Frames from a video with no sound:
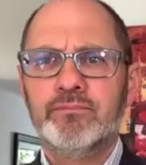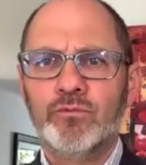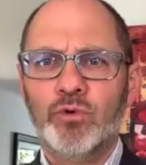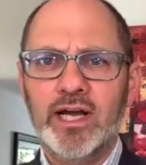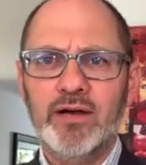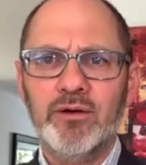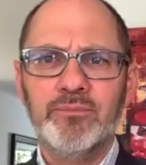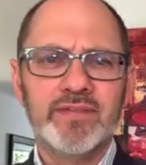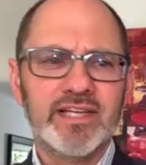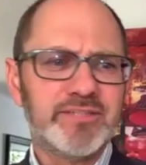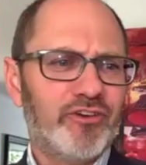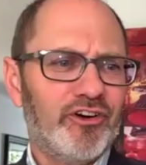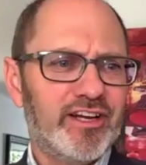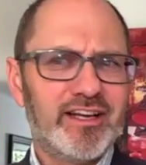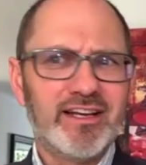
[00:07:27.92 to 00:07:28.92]
Wow, that's
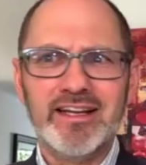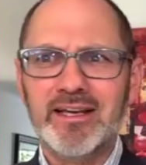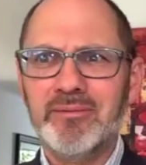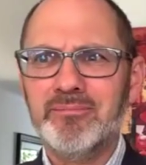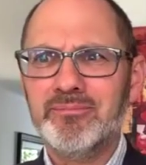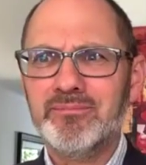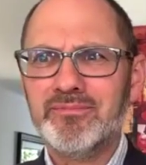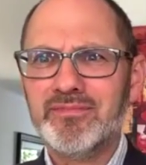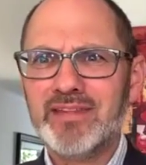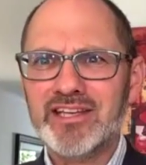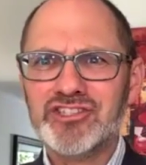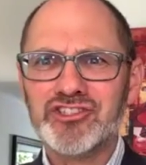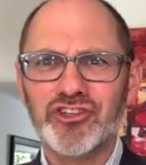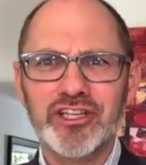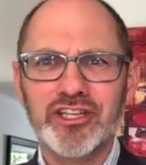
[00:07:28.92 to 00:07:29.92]
very clear.
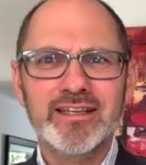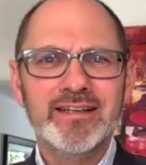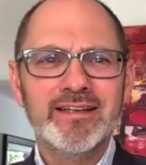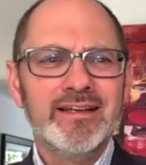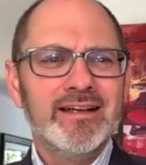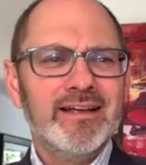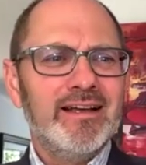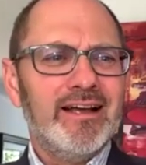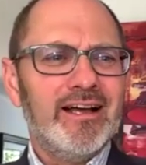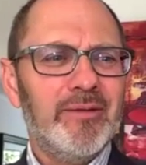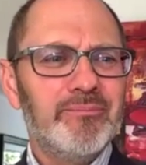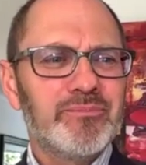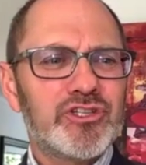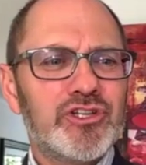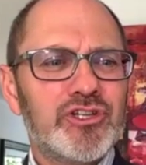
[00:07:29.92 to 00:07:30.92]
Thanks, Jonny.
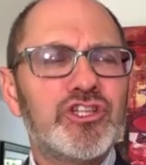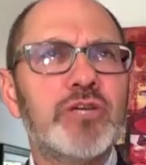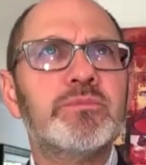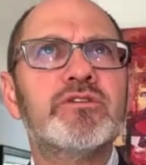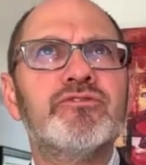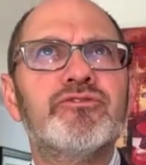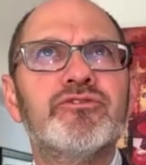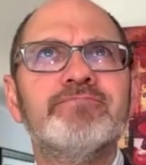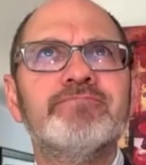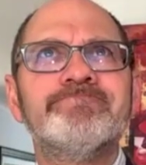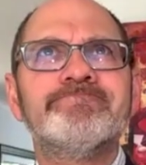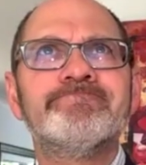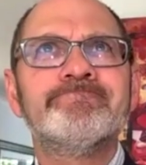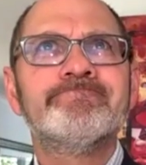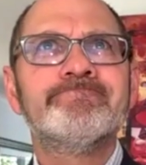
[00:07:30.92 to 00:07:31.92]
Um, so in terms of,
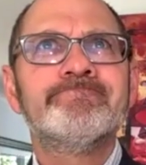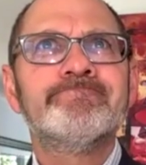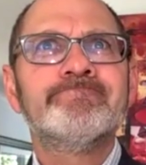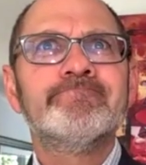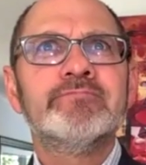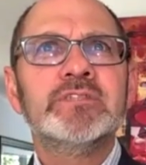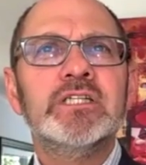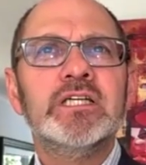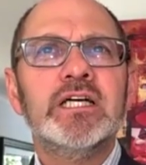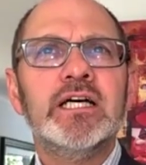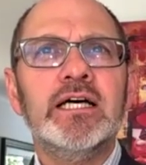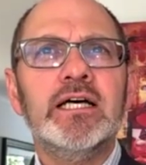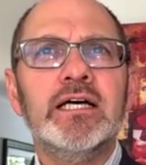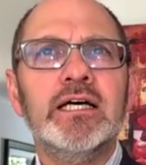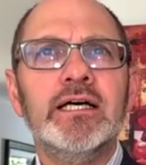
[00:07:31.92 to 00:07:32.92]

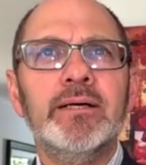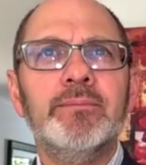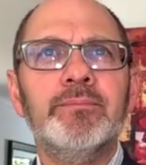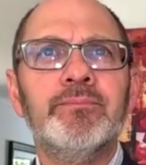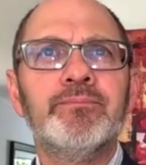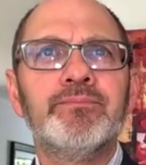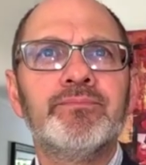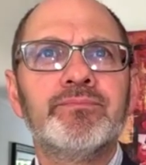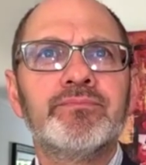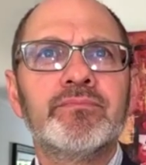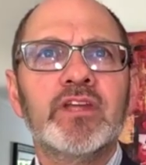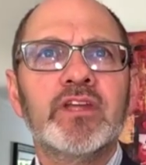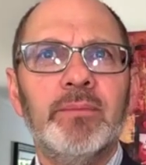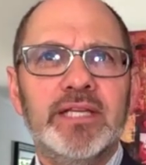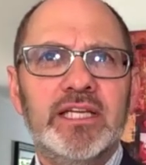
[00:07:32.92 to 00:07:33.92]
um,
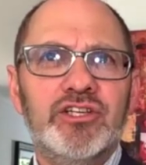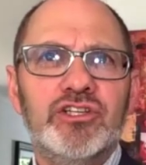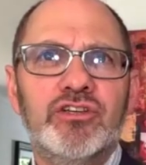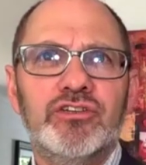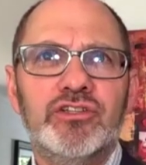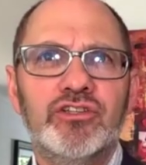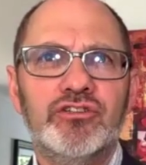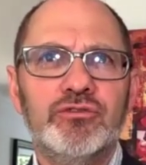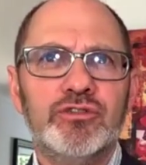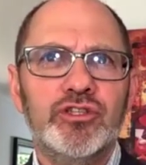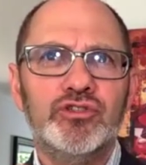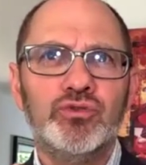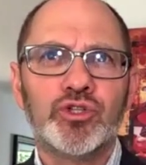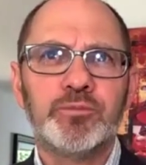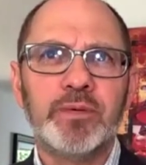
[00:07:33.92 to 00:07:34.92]
I mean, you, you, you,
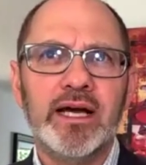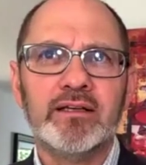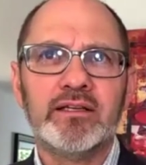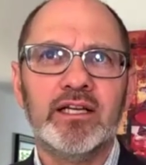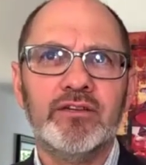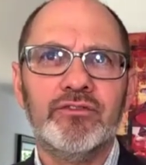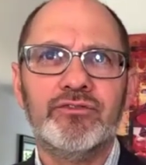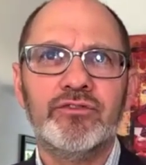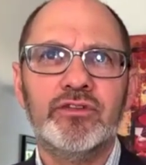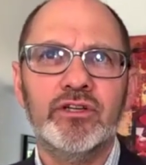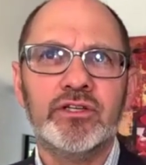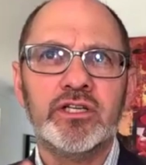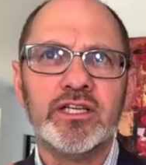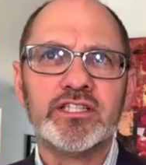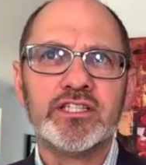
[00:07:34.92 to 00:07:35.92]
talked about kind of you know
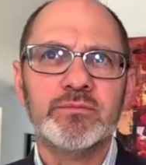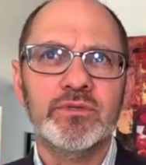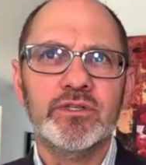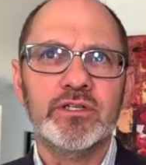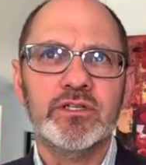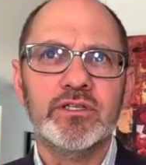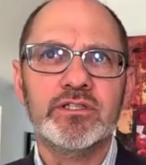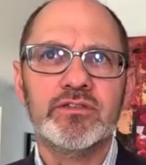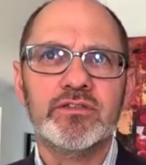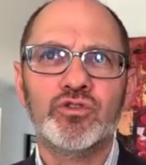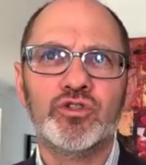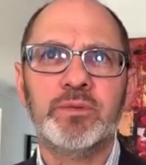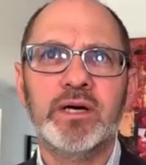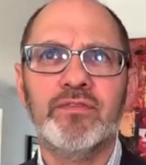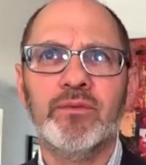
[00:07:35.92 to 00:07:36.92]
customers, you
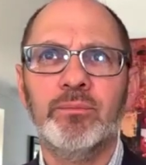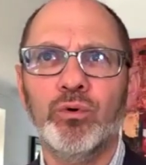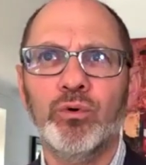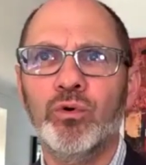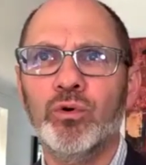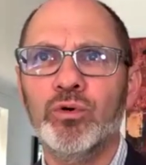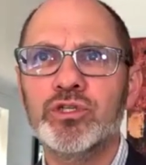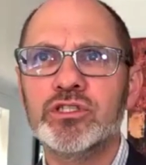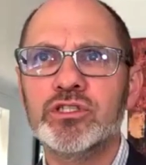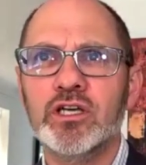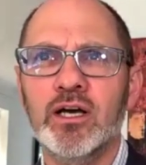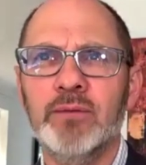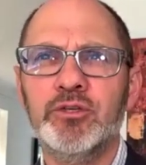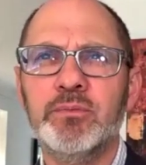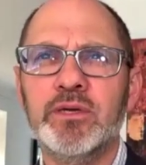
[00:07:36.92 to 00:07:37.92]
talked about the board.
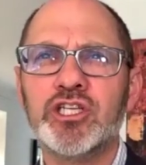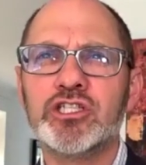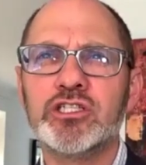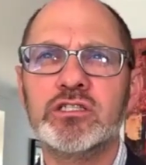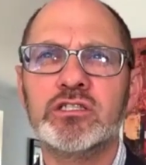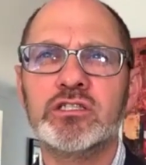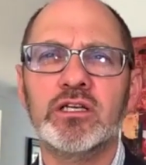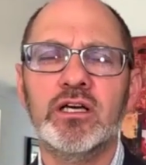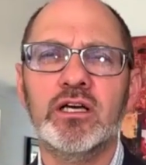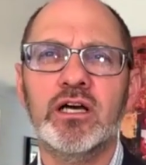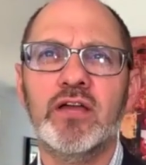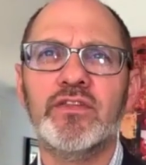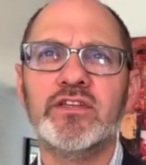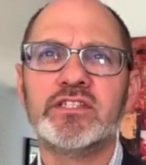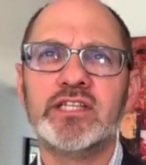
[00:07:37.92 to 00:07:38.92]
Um, you mentioned
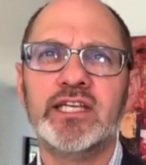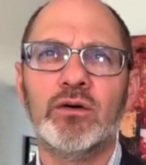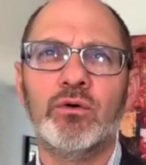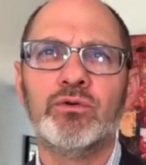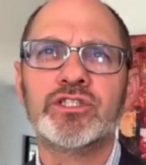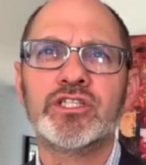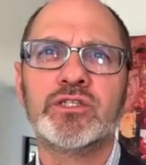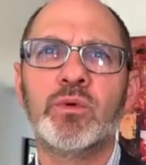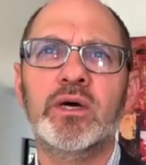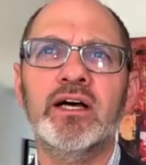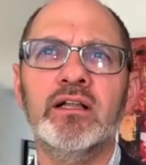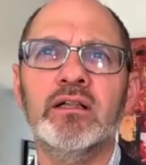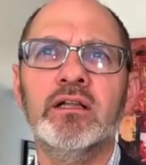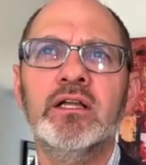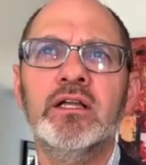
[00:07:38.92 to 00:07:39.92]
other stakeholders as
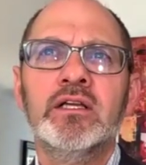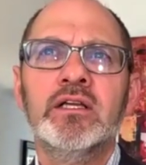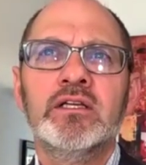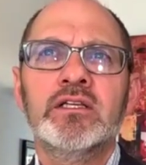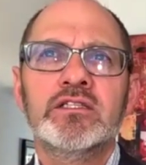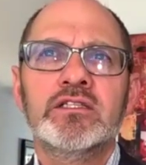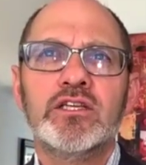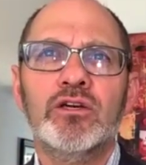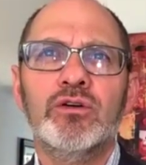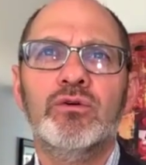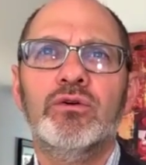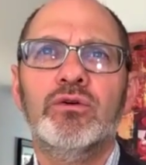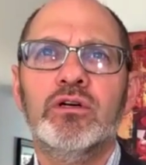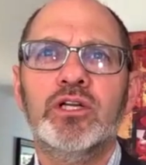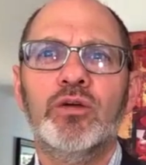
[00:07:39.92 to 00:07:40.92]
well.
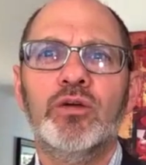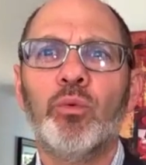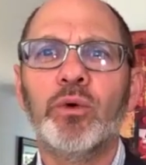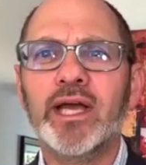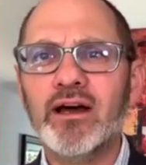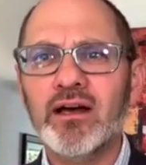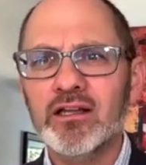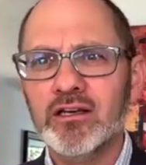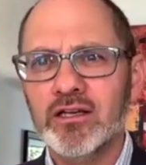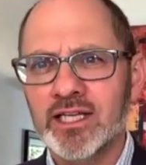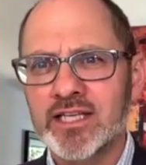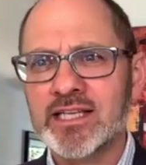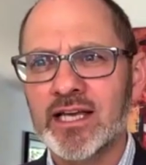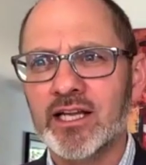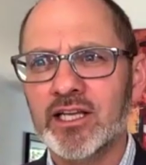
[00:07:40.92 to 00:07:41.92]
So, you know, what we are learning
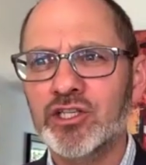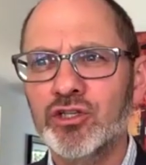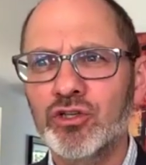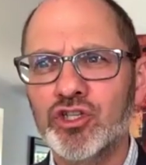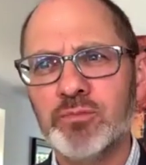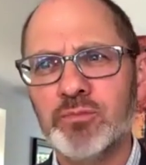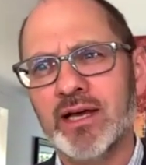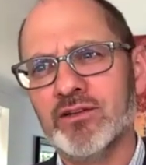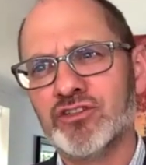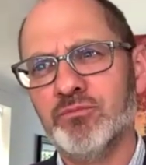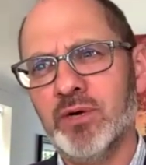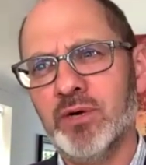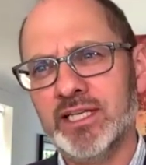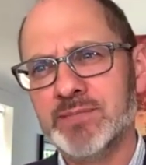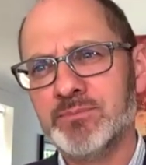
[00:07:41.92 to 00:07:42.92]
is that a huge amount of
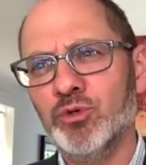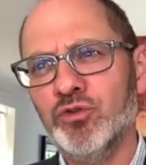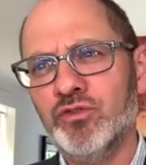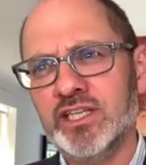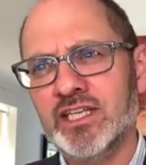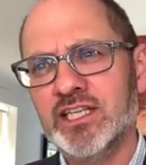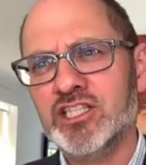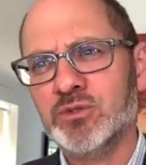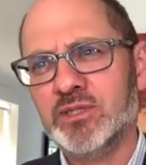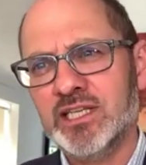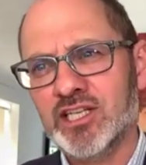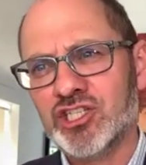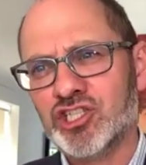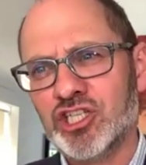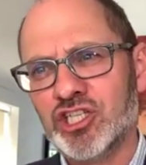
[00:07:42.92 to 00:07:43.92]
money is moving into
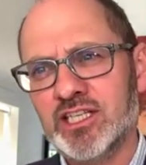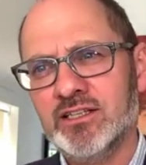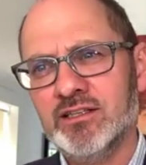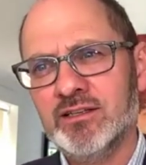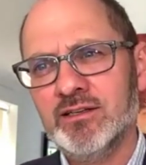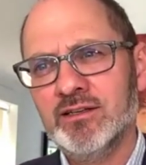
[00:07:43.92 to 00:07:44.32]
ESG.